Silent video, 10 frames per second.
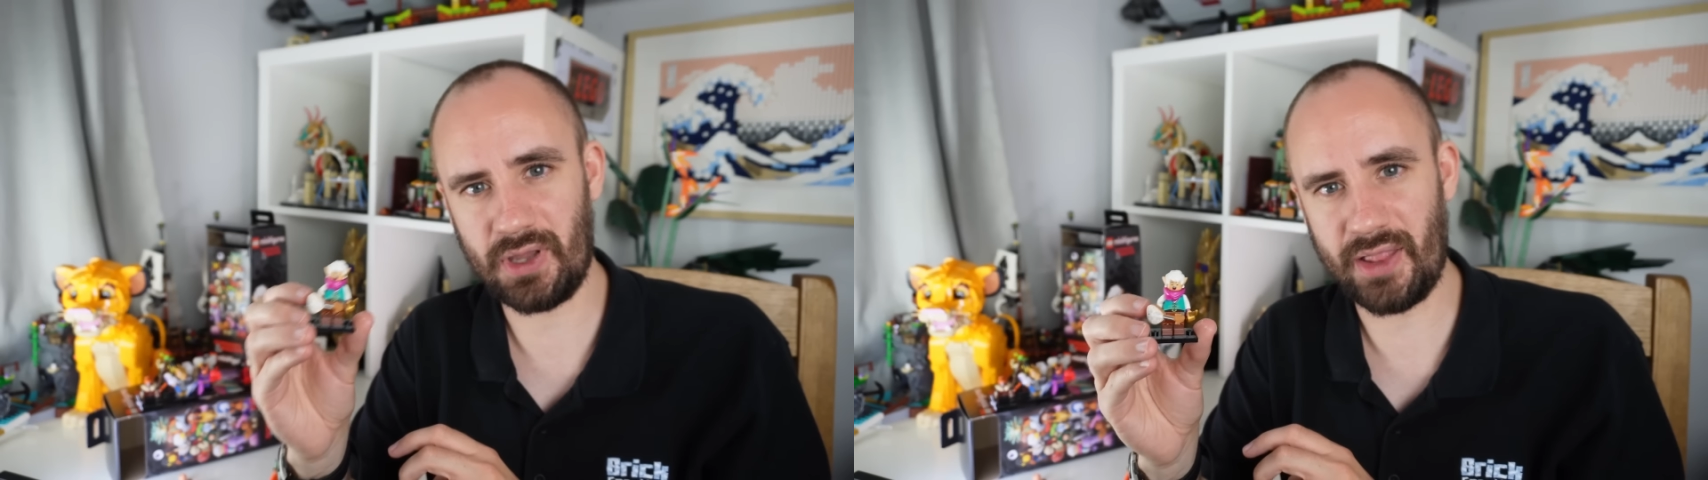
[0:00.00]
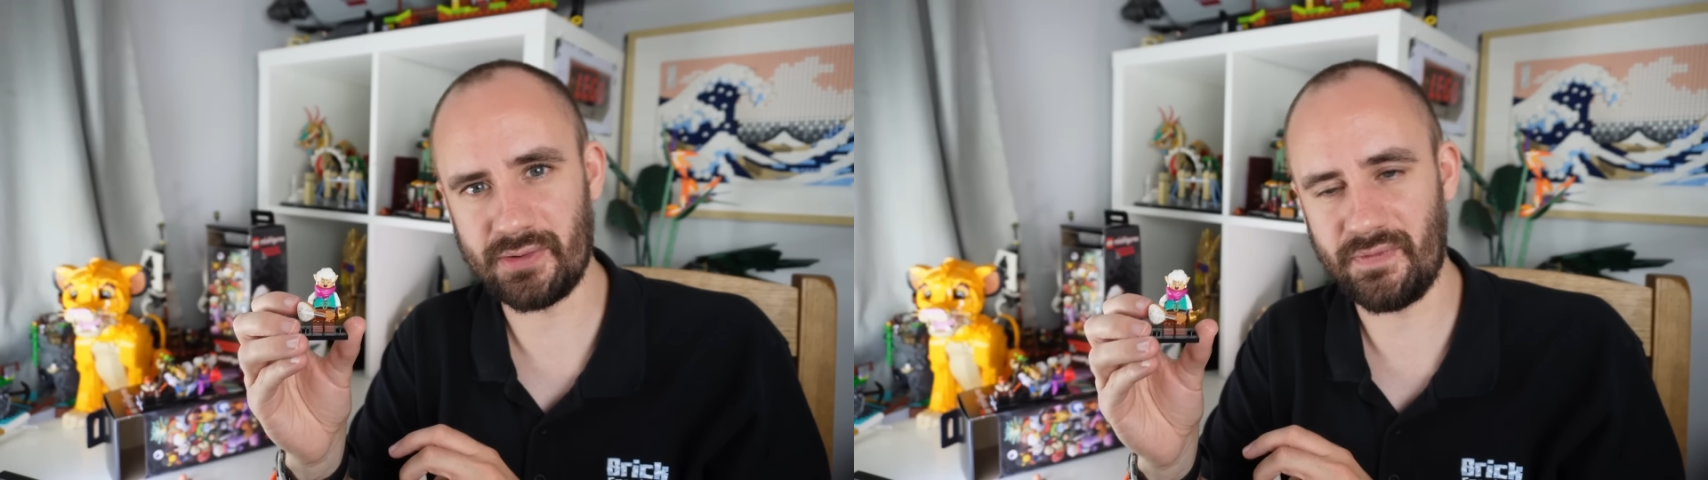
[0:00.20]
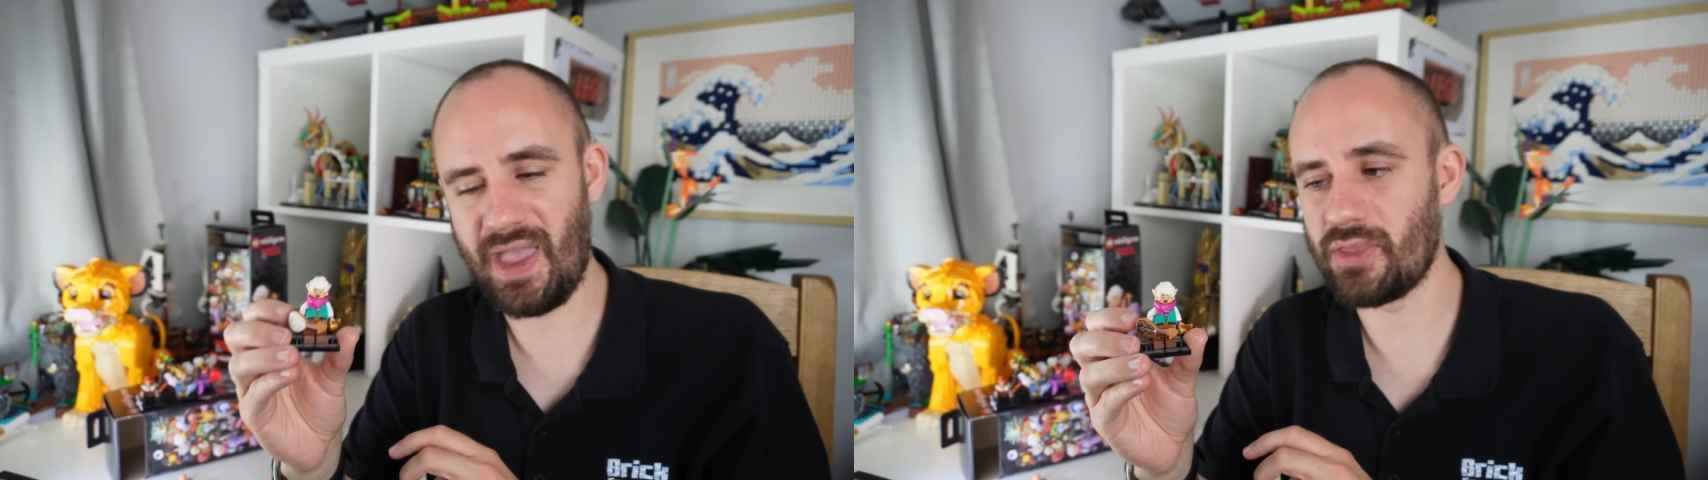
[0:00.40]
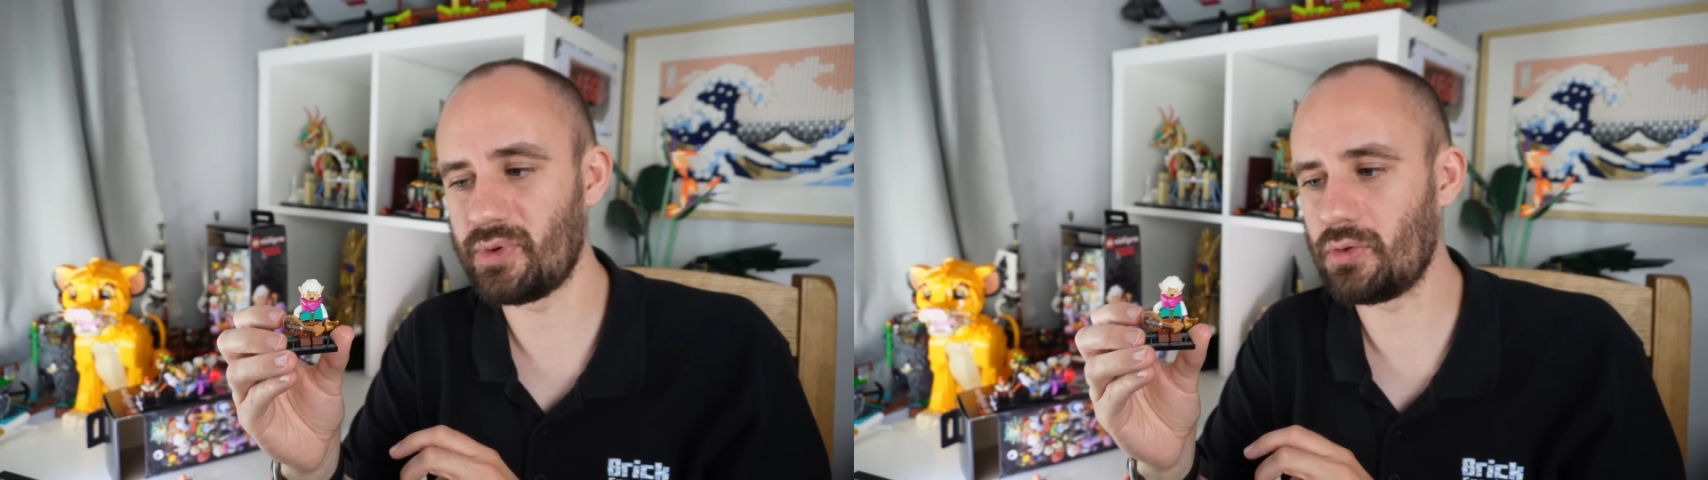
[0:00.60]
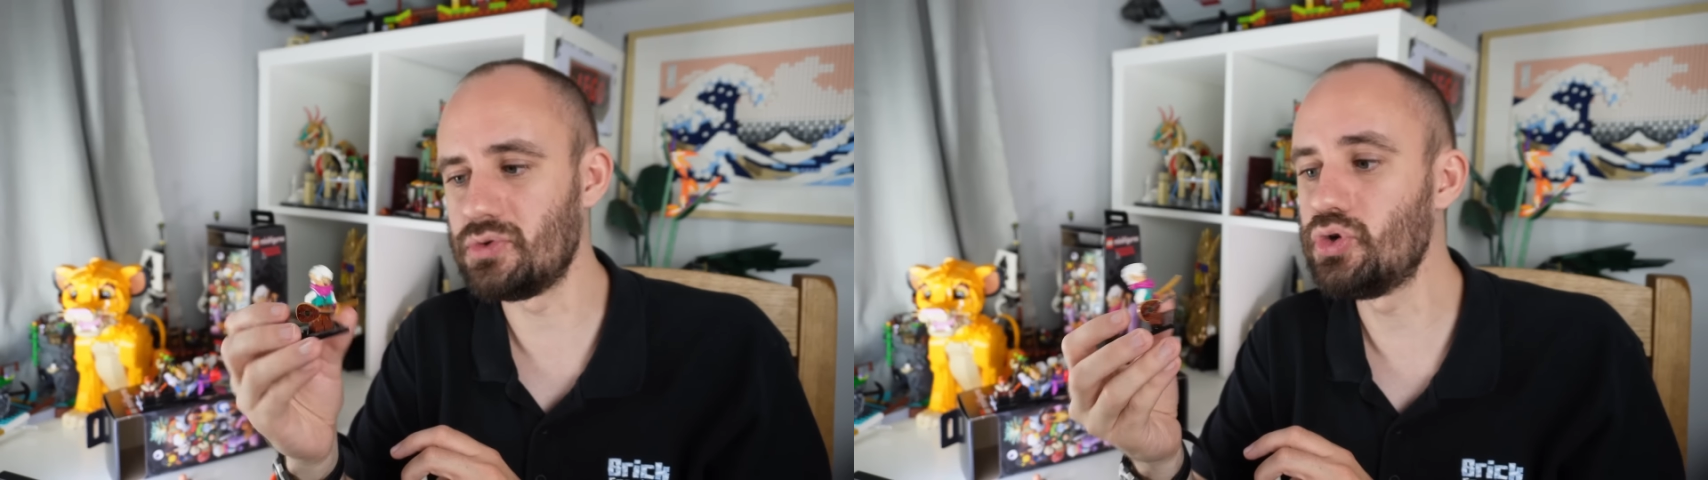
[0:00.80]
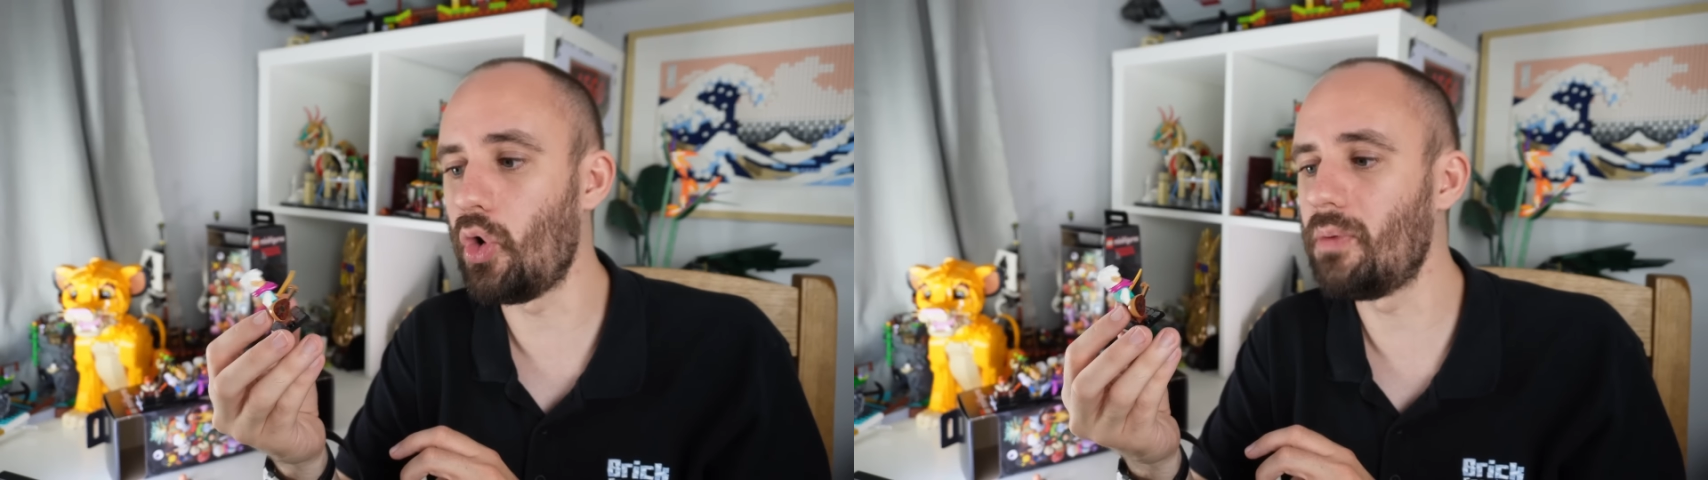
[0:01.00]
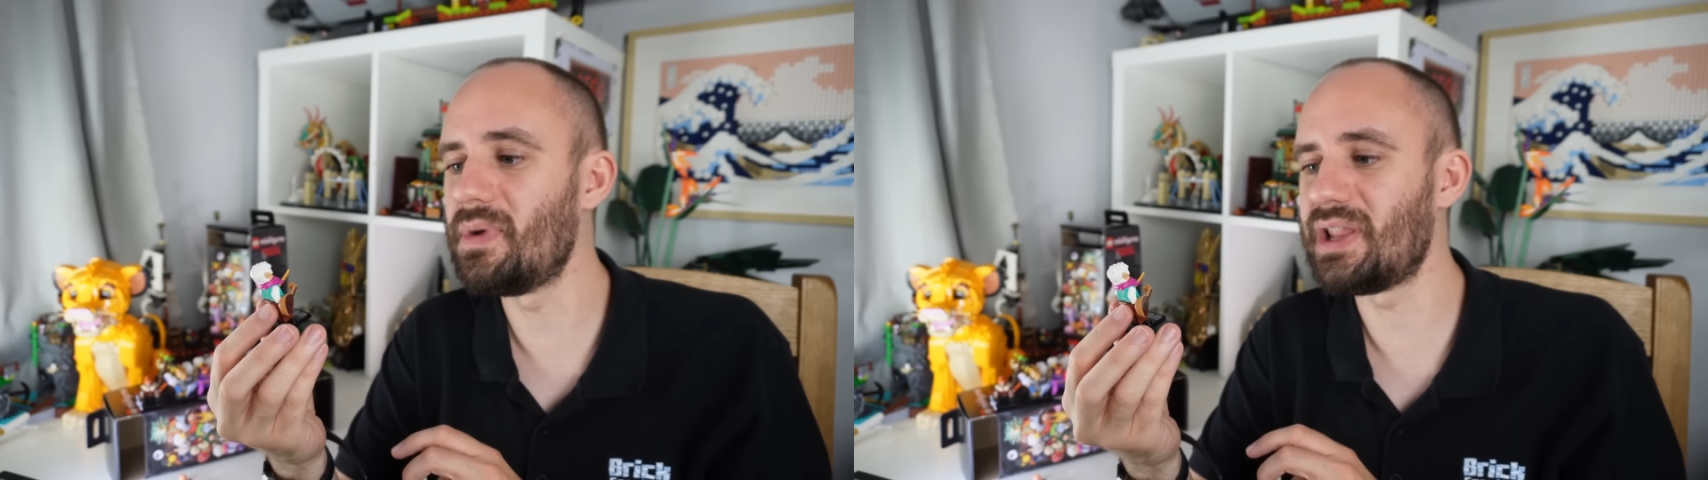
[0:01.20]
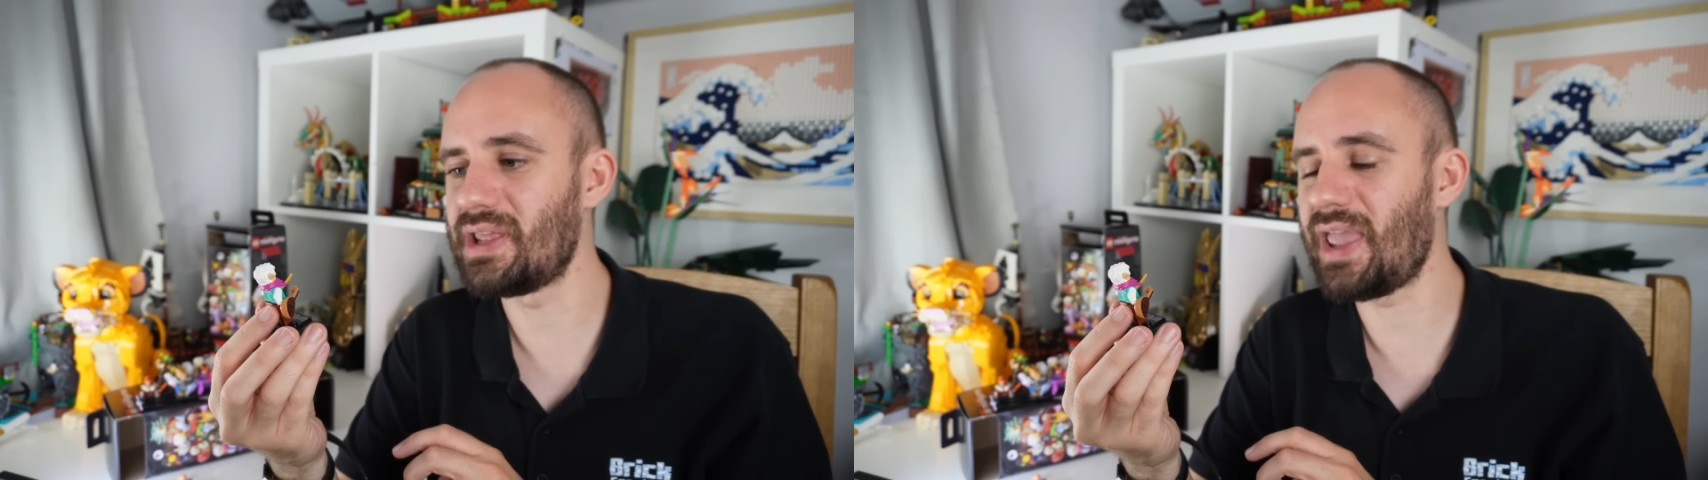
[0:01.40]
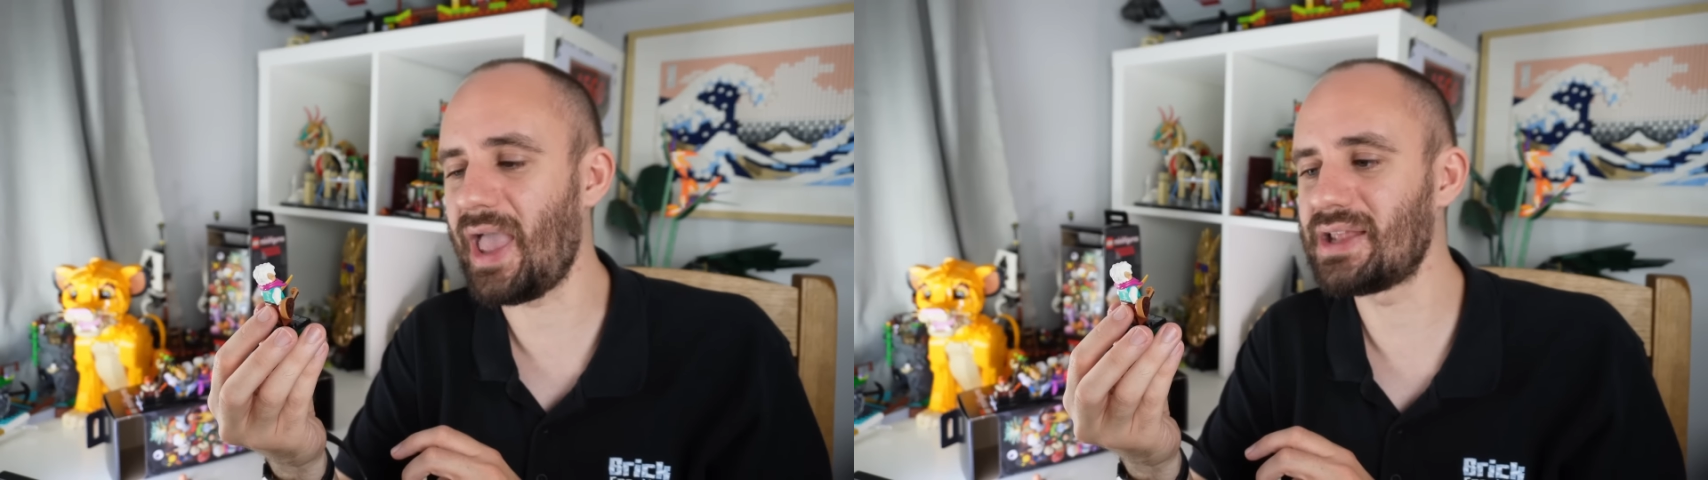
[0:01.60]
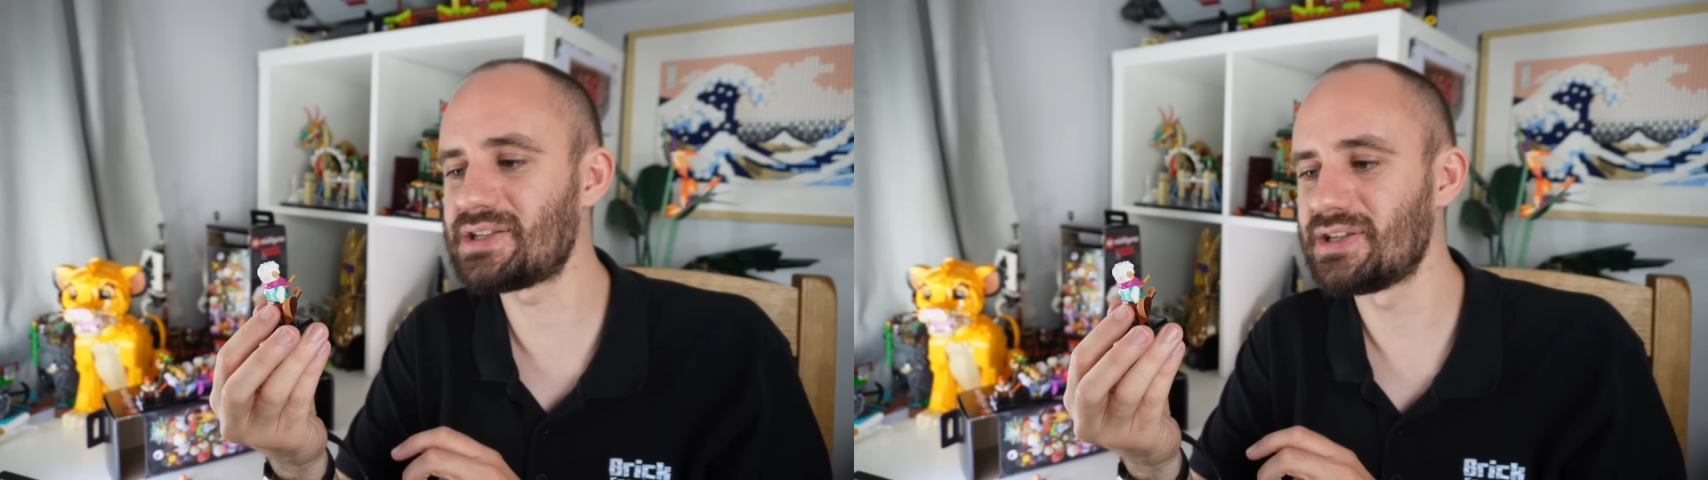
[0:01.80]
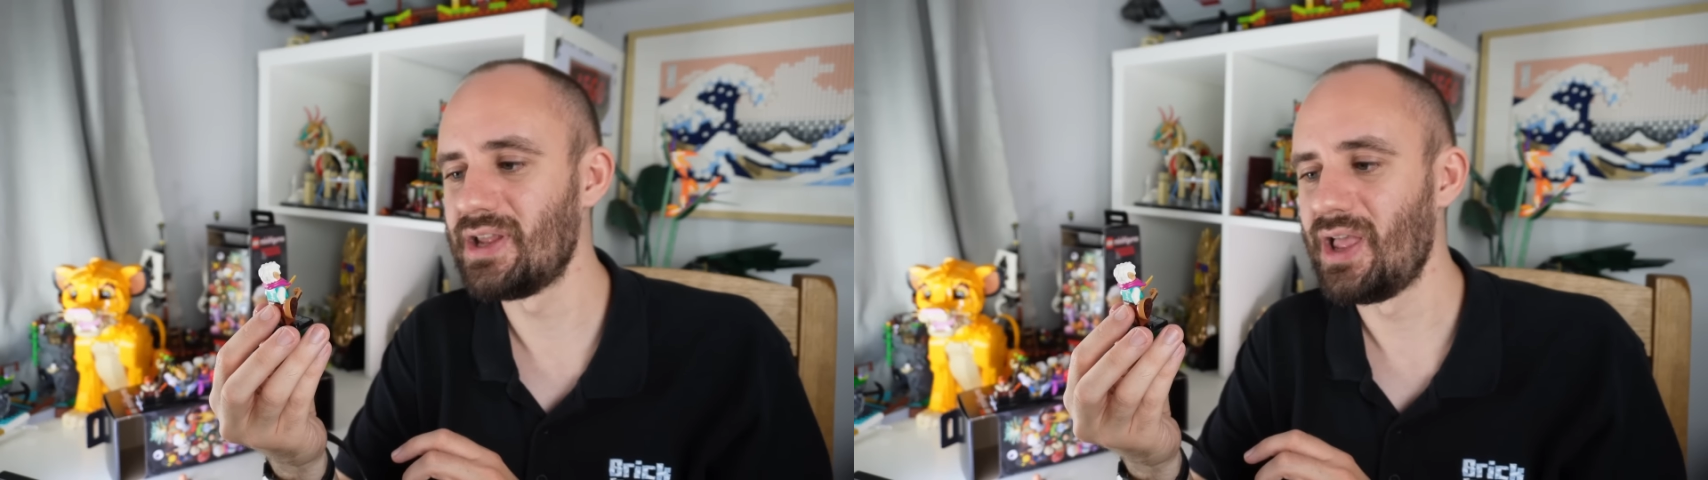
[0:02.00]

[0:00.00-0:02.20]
color of hair that we don't normally get.